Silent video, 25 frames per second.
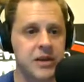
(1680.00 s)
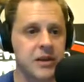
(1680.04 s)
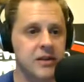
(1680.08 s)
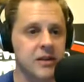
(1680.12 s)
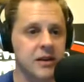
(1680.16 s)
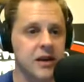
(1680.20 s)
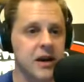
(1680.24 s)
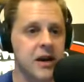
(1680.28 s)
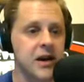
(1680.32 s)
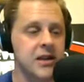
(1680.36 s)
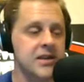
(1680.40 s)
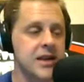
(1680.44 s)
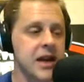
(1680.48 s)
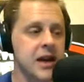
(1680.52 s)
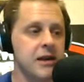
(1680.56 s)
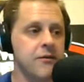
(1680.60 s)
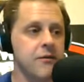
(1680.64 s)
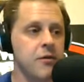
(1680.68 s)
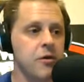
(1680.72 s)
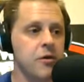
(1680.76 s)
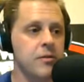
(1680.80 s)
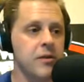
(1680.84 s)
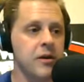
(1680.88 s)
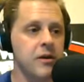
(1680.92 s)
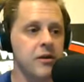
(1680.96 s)
in the contact
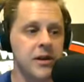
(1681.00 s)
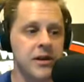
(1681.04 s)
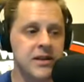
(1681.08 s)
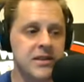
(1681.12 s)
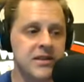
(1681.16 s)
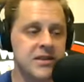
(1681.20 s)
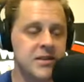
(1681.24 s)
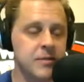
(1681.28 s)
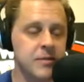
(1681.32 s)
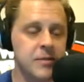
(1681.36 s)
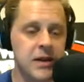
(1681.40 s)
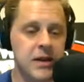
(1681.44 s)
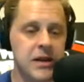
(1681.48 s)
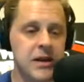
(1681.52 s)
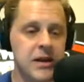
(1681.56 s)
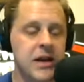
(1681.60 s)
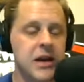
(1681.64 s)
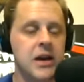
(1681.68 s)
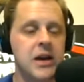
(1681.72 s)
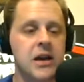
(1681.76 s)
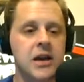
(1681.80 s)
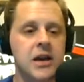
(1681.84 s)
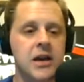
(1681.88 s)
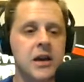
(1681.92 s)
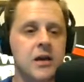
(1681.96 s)
form there, hit submit,
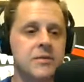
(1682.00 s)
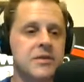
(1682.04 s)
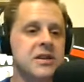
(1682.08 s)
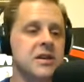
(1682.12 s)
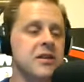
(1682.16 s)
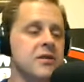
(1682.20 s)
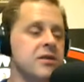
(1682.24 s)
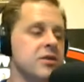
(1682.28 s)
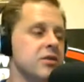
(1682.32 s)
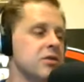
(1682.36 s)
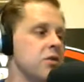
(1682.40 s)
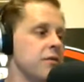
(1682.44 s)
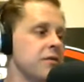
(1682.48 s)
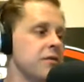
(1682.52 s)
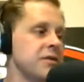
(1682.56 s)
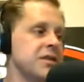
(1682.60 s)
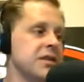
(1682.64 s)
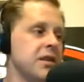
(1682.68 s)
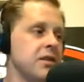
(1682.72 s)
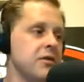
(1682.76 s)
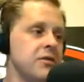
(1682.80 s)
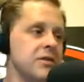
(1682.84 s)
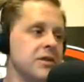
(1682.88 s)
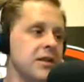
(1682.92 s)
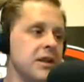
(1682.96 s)
comes into the service
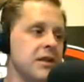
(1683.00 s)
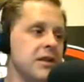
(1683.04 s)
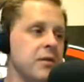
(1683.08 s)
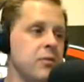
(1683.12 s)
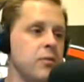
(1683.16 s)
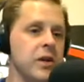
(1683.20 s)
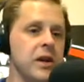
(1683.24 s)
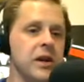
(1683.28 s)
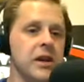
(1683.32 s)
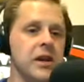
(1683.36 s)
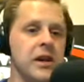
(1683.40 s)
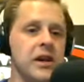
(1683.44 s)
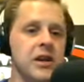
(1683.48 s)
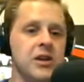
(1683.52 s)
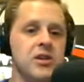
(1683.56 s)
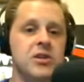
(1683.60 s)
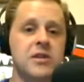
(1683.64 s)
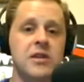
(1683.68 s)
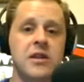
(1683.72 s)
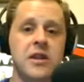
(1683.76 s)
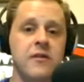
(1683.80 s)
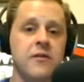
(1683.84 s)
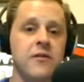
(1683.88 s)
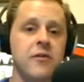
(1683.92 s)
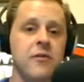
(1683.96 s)
centers, and then we can get you
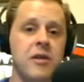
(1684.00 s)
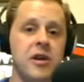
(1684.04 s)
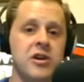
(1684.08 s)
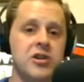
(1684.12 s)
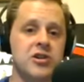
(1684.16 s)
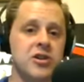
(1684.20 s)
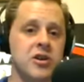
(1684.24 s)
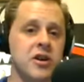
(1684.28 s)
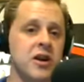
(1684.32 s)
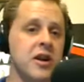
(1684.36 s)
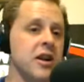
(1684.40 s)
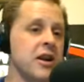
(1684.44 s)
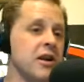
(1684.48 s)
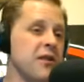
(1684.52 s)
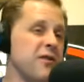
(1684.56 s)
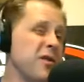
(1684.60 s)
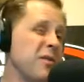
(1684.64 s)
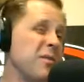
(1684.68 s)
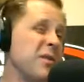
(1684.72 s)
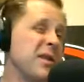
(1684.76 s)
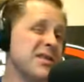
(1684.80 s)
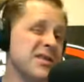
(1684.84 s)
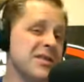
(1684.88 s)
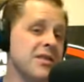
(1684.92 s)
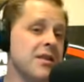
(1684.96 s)
the information you need if you
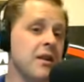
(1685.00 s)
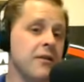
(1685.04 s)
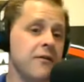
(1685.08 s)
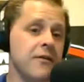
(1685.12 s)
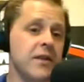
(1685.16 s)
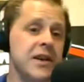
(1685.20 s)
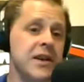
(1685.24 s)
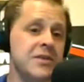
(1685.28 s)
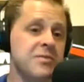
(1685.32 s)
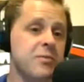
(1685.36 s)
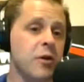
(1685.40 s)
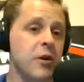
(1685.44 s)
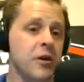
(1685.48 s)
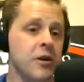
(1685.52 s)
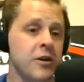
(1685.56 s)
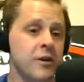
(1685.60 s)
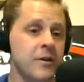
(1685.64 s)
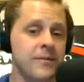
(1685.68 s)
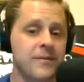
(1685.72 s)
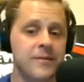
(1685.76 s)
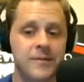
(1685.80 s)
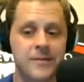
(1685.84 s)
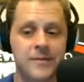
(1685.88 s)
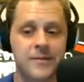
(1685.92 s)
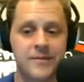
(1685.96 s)
missed it on Facebook.
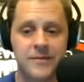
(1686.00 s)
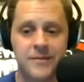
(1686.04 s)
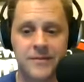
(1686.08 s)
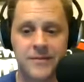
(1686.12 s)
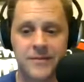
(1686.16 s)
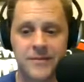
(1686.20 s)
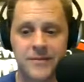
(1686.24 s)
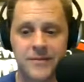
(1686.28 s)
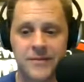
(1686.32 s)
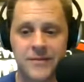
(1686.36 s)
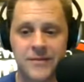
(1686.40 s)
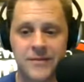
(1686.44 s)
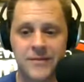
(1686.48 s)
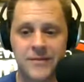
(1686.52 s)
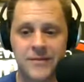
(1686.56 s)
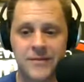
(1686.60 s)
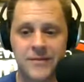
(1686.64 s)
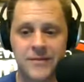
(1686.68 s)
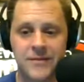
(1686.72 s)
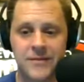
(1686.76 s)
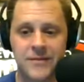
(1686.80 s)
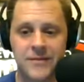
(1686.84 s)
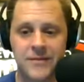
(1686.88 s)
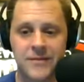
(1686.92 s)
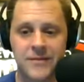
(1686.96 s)

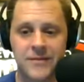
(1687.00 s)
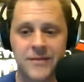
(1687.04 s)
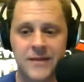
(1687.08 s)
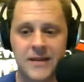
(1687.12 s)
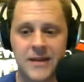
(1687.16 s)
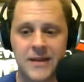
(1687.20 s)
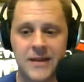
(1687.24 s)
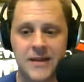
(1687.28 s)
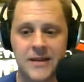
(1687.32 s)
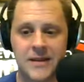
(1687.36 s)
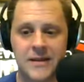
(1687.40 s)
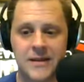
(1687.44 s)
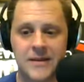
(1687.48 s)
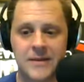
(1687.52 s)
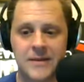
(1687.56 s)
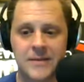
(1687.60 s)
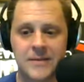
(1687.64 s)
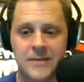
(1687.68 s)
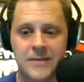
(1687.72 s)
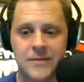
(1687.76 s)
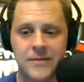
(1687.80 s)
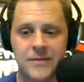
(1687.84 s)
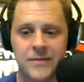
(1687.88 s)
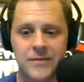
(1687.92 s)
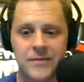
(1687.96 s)
Okay.
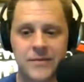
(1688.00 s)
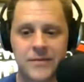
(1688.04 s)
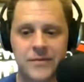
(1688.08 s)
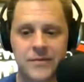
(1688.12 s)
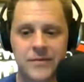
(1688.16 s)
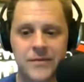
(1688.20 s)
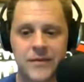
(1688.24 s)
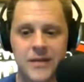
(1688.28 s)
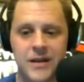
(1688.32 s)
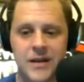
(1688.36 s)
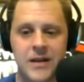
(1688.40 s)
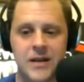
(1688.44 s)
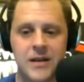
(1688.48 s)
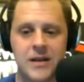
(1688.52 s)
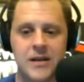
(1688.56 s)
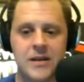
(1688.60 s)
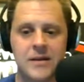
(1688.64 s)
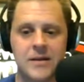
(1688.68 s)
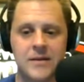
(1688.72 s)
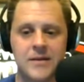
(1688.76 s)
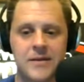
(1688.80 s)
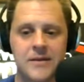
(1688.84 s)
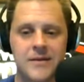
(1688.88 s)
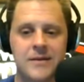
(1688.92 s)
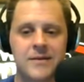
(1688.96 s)
Some of us
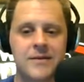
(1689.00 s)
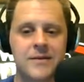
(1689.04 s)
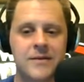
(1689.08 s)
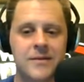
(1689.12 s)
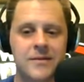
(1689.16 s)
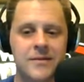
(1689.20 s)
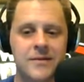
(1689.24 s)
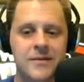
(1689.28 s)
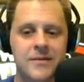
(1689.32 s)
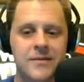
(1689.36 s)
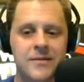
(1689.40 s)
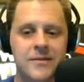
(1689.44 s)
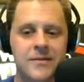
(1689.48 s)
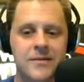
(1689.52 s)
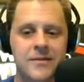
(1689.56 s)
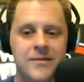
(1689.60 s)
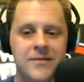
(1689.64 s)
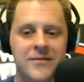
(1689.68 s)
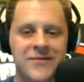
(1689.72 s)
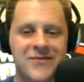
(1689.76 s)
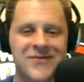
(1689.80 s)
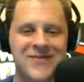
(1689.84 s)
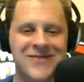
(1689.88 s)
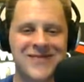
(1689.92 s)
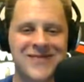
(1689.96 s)
are in the witness
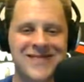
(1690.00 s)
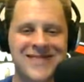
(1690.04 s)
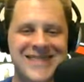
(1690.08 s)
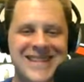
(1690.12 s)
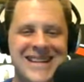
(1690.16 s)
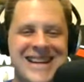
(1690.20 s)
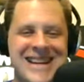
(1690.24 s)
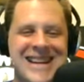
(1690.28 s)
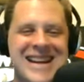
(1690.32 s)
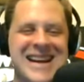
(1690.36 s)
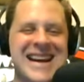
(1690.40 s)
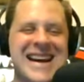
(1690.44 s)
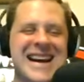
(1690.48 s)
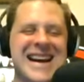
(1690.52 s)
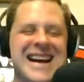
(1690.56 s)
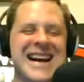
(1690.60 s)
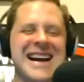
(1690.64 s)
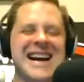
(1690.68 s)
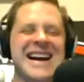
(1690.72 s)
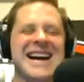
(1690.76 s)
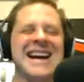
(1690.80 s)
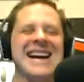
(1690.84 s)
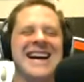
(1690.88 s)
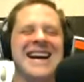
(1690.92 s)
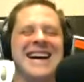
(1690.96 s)
protection program,
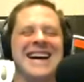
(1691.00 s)
you know.